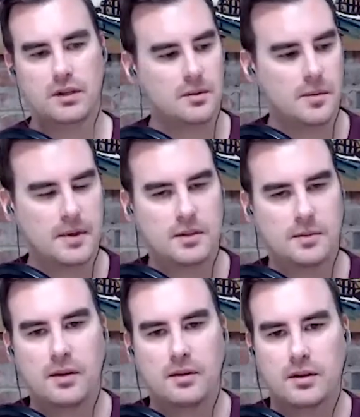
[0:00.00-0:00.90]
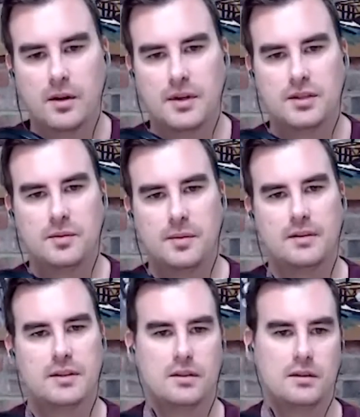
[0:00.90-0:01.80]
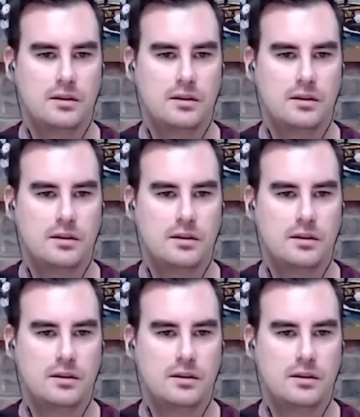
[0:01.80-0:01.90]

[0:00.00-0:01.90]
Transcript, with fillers: you tell me about some other companies you might have seen